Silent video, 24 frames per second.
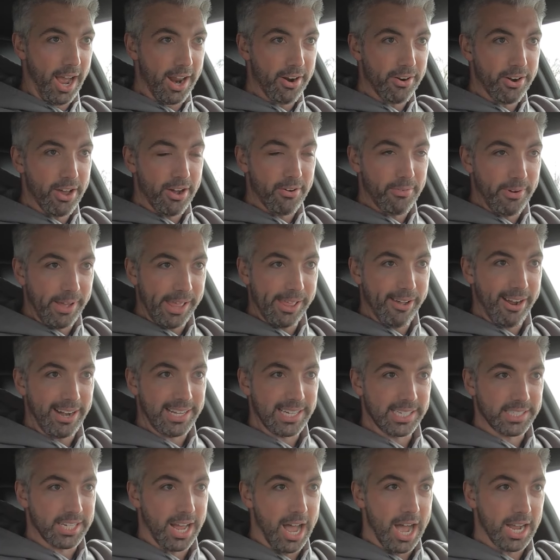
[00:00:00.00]
know whether I
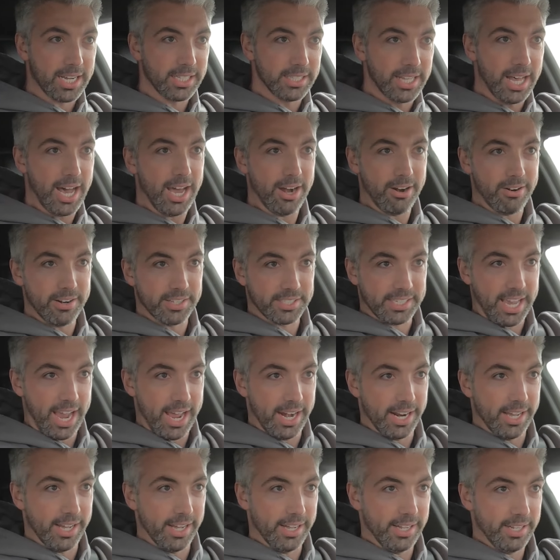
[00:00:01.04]
should talk a lot or just
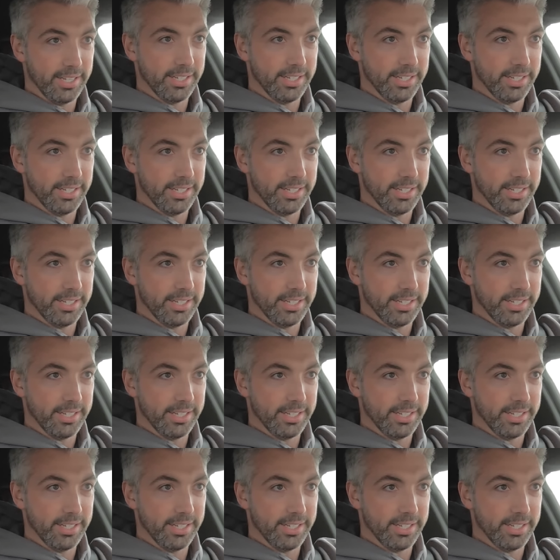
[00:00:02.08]
kind of